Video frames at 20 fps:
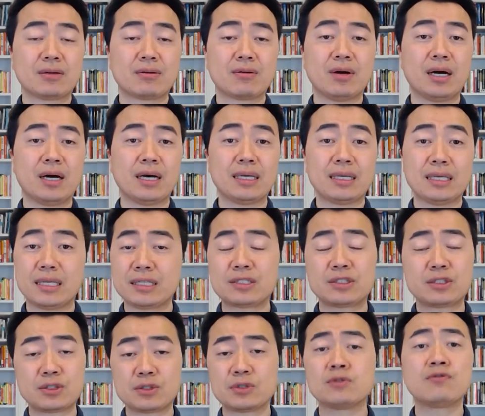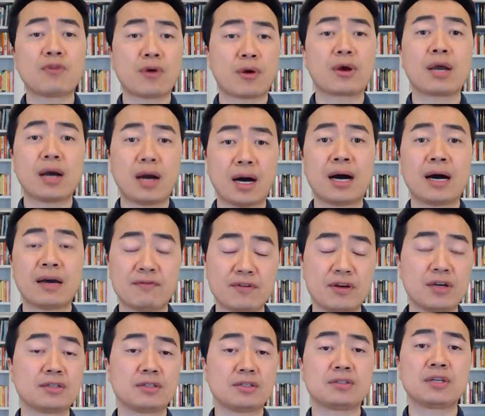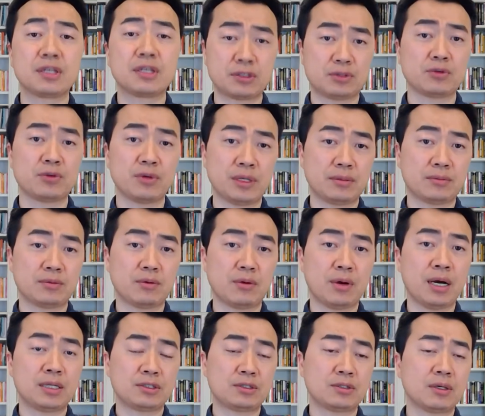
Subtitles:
right, is still very high versus history, right?